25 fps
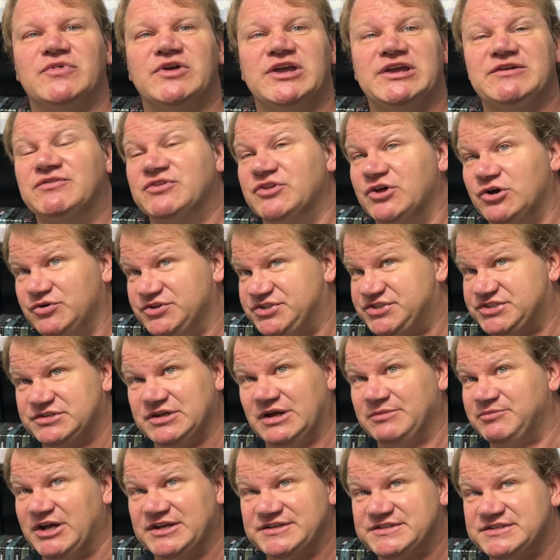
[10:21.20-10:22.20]
Even though
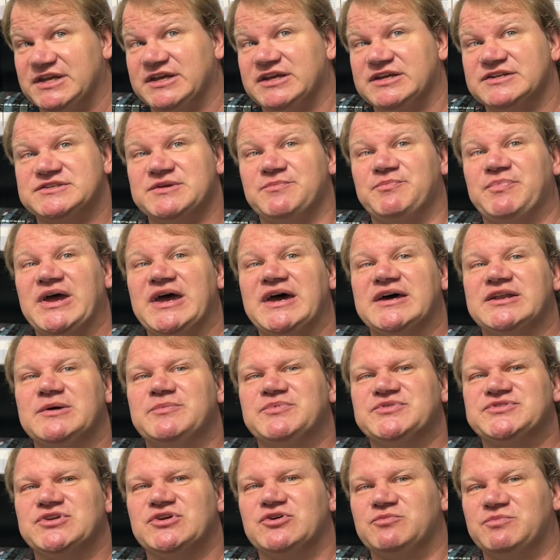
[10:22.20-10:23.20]
I'm not saying it's a bad
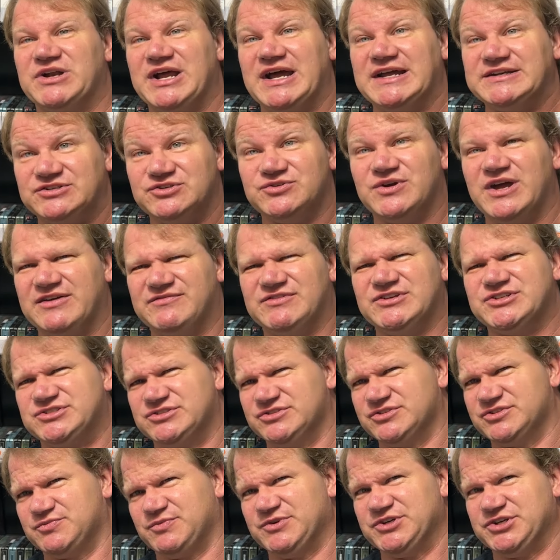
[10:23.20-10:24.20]
episode, but I do have
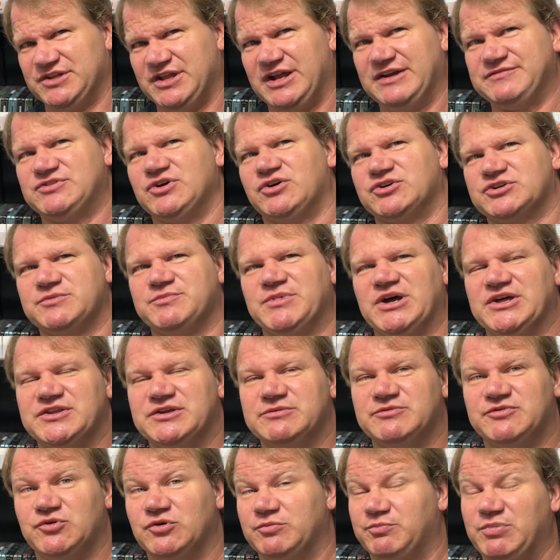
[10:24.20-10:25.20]
issues with it. I've talked about
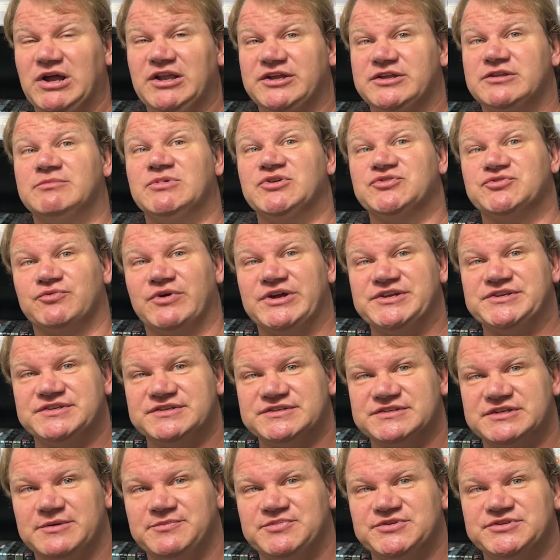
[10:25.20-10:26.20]
it before. Probably the most
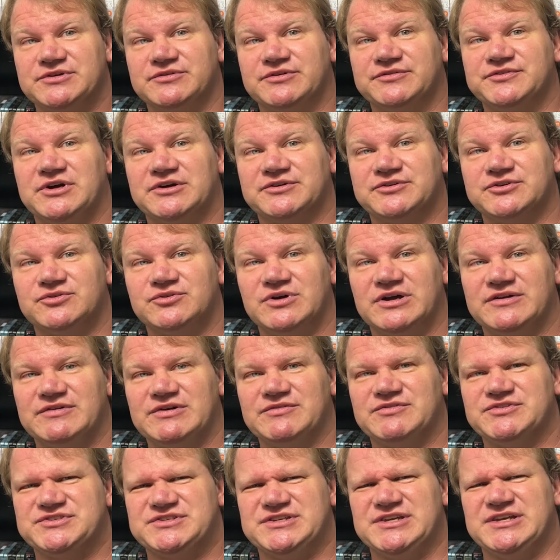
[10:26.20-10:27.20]
racist episode of Doctor Who I've
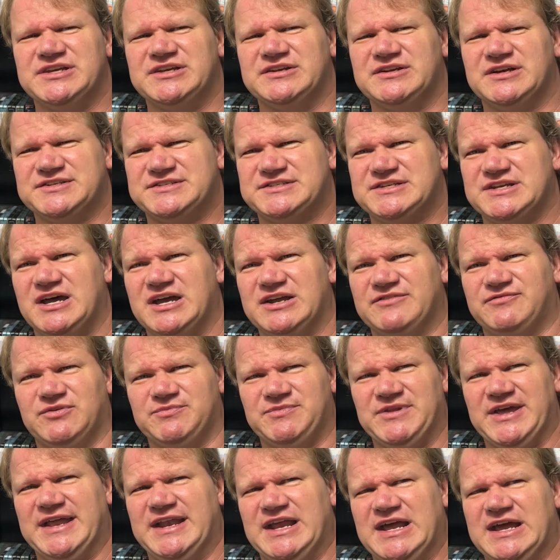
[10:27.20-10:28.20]
ever seen, aside
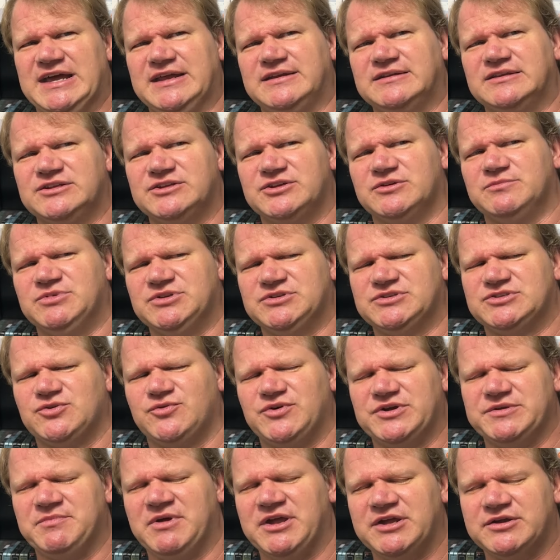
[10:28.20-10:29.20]
from that ad lib and
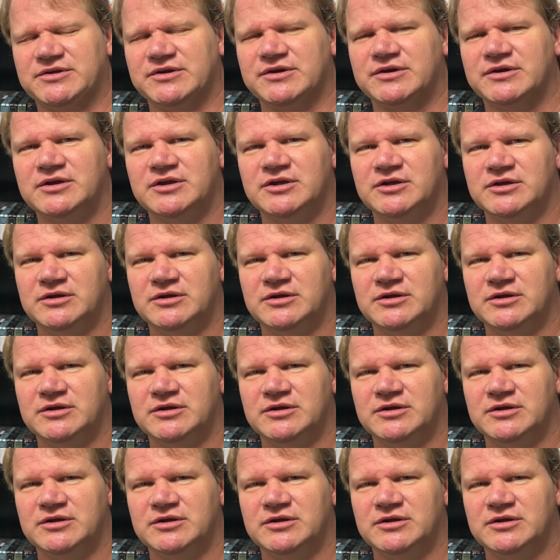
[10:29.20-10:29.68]
Toy Maker,